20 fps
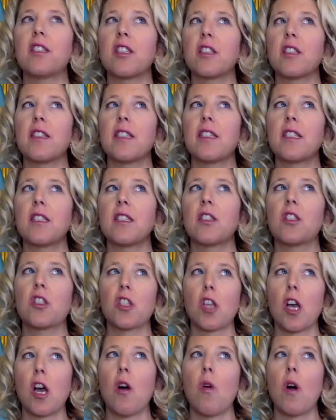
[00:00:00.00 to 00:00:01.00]
This is
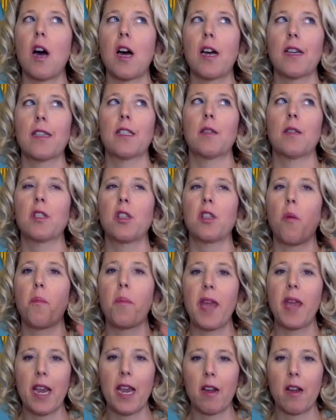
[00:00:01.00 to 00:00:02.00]
so awesome. So
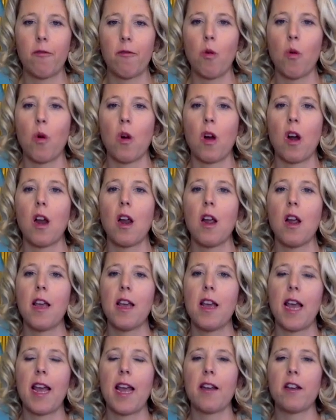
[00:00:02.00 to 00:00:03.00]
pick 4,
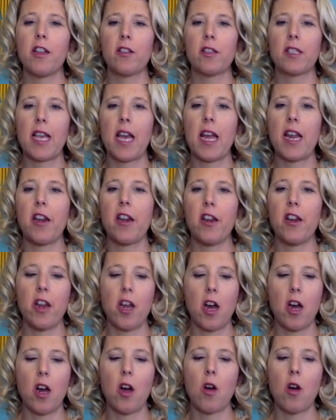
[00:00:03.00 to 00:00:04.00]
and you said
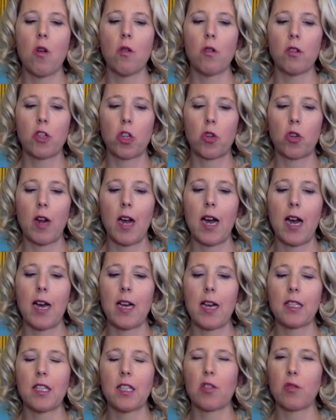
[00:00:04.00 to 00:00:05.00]
no,
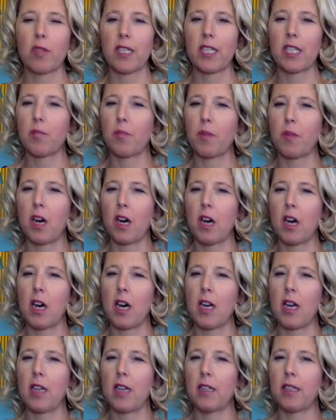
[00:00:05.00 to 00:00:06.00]
trust,
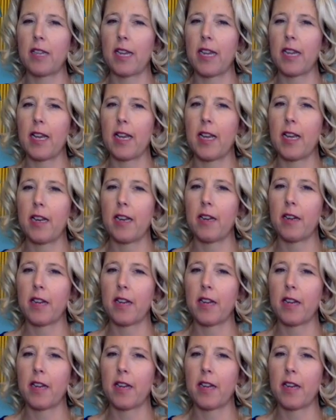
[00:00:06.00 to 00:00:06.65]
respond, and